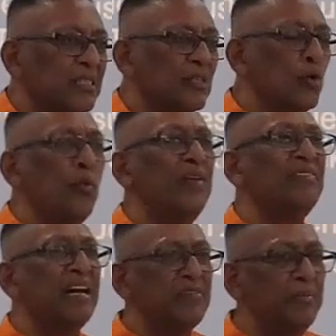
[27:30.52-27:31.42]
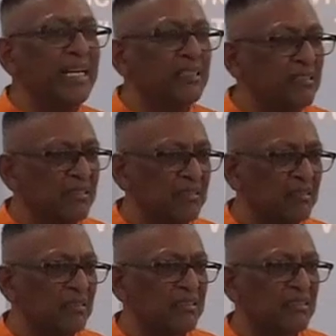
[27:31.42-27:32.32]
who we've never met,
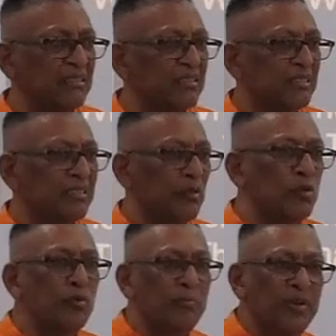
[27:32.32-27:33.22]
whom